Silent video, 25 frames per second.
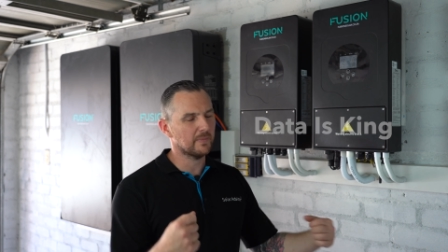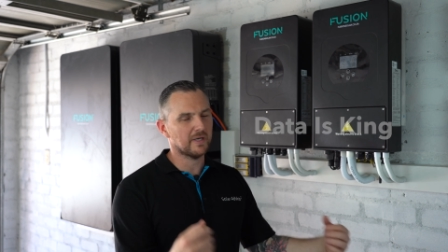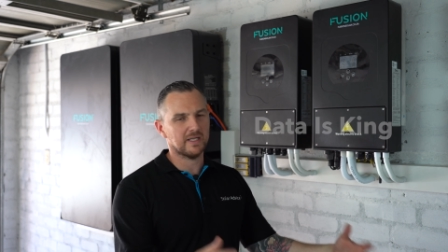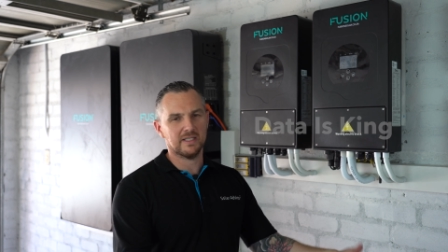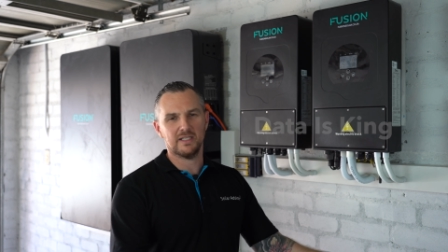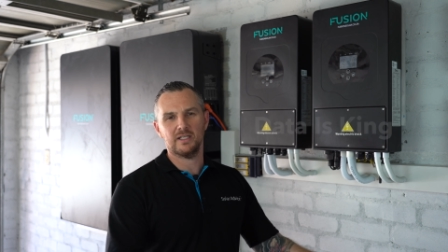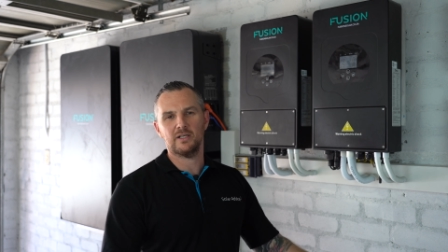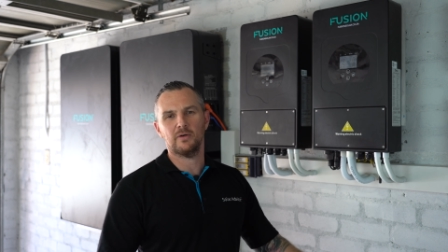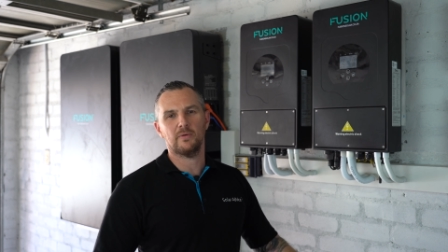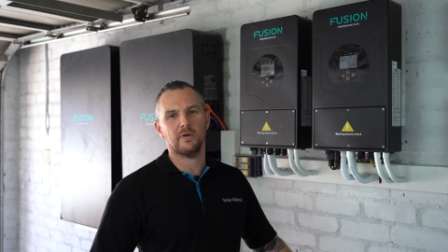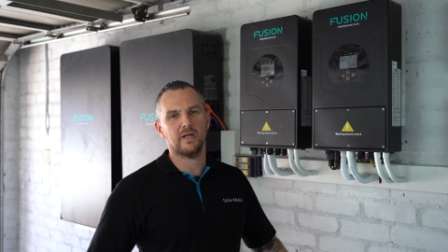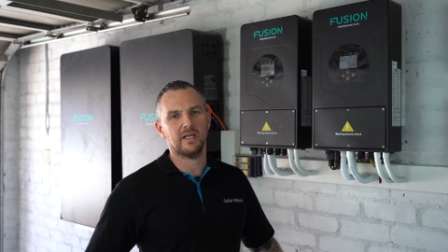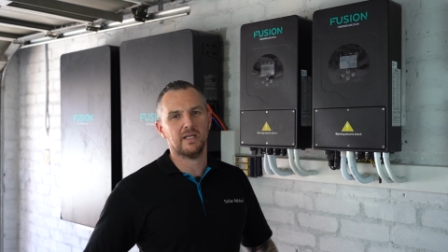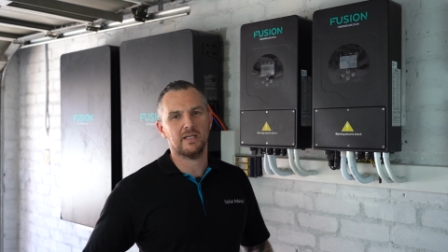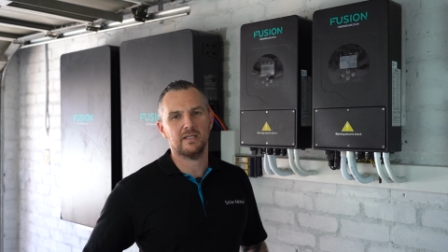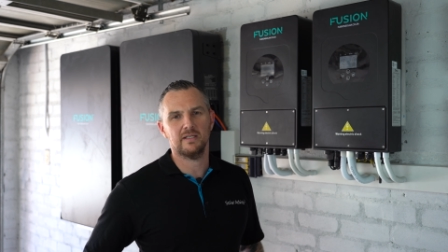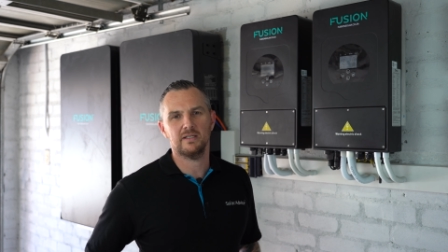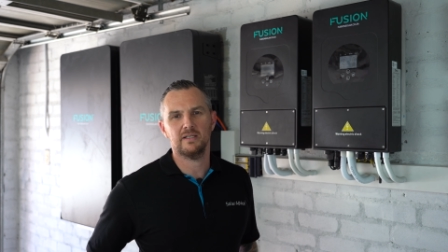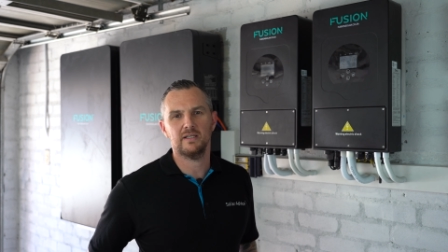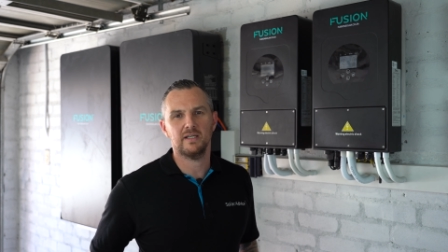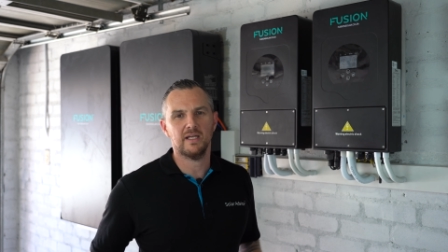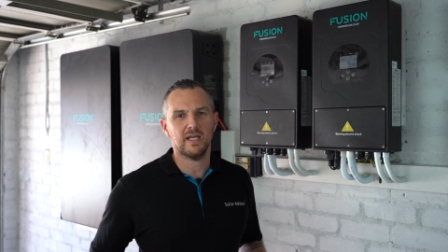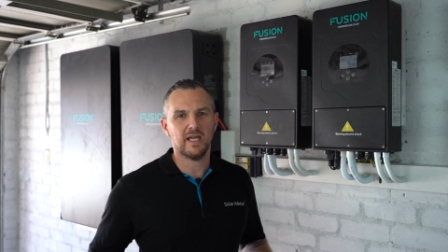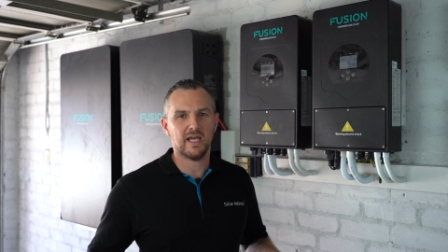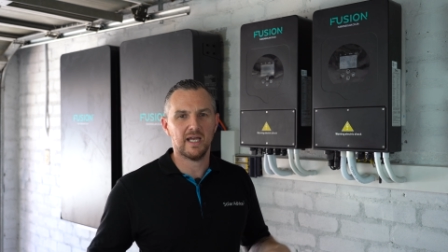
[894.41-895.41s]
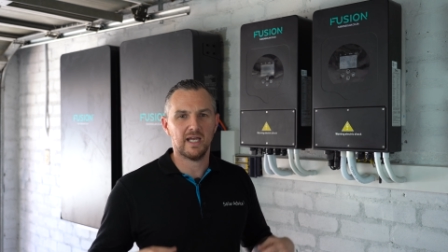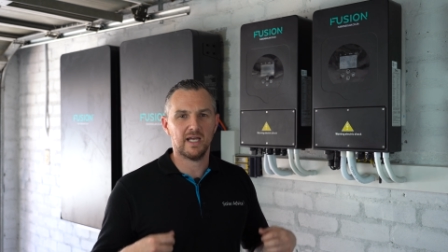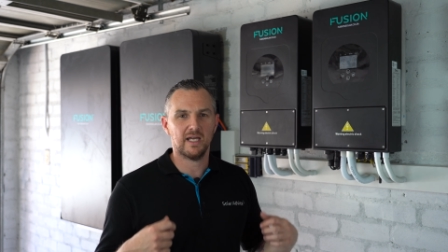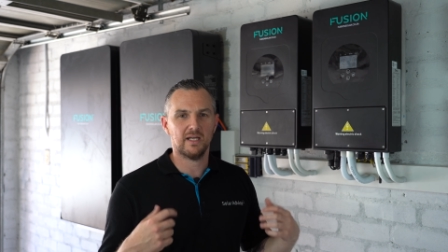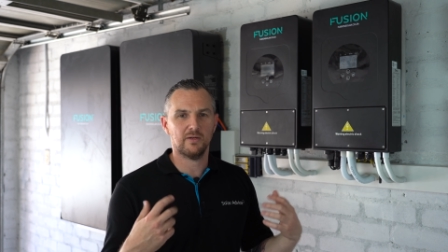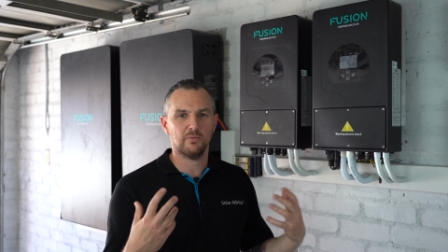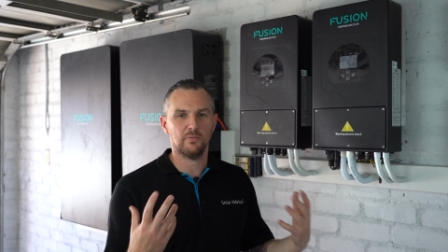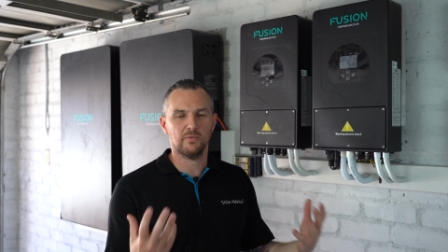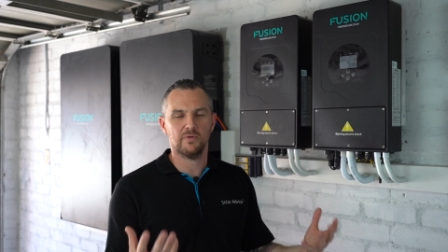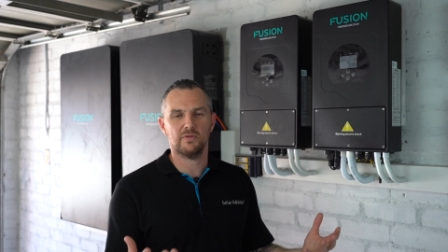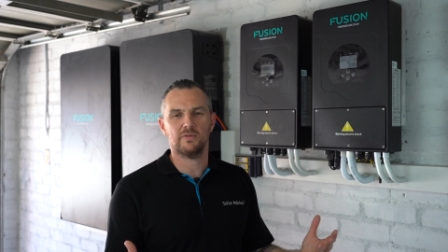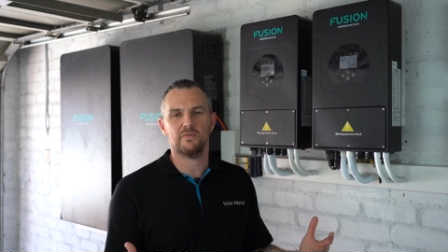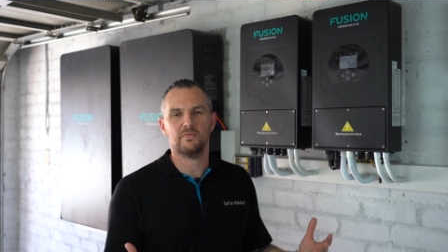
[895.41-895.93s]
money away
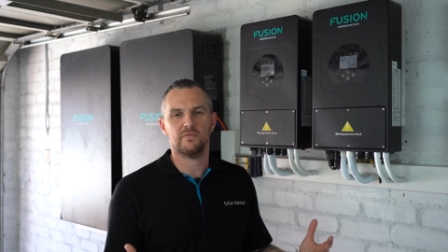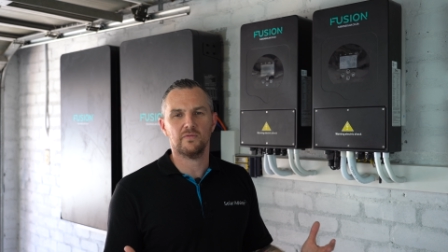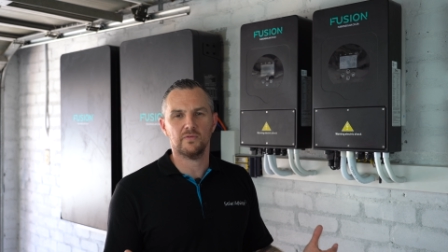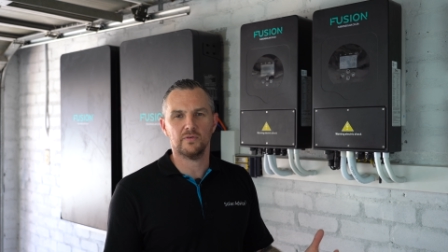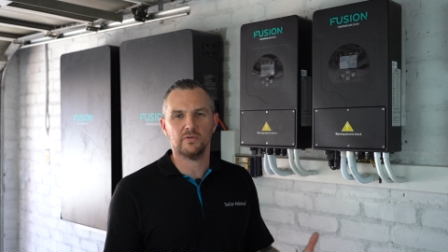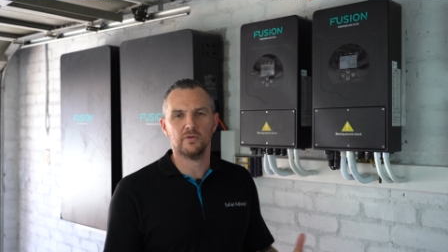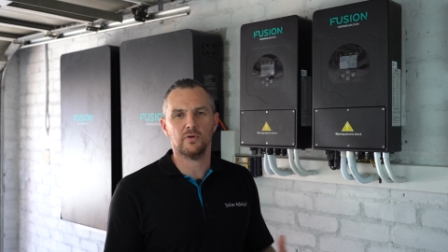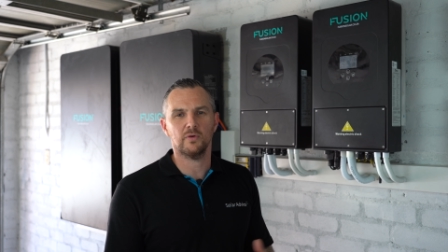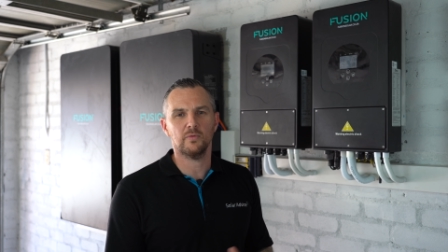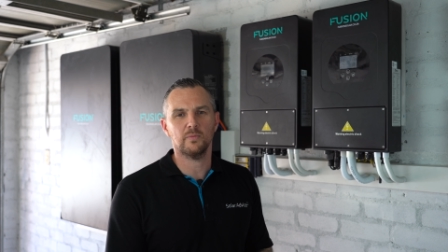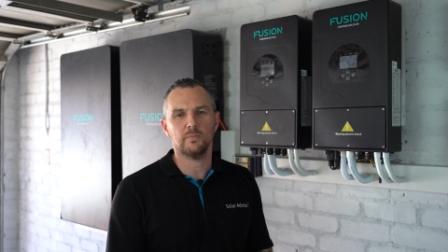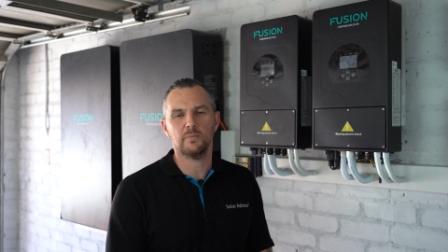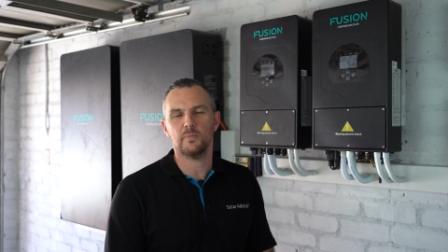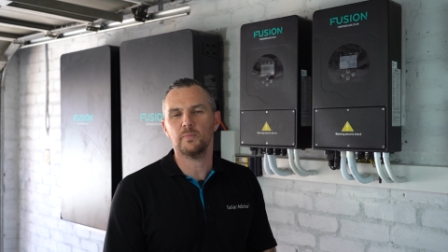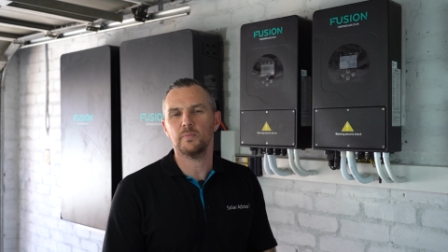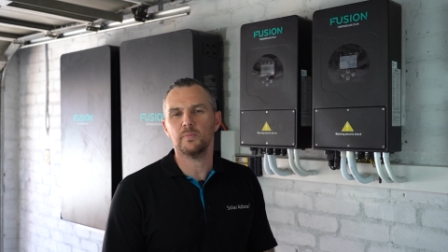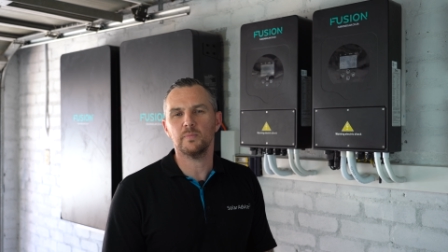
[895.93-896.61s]
uh, with, for no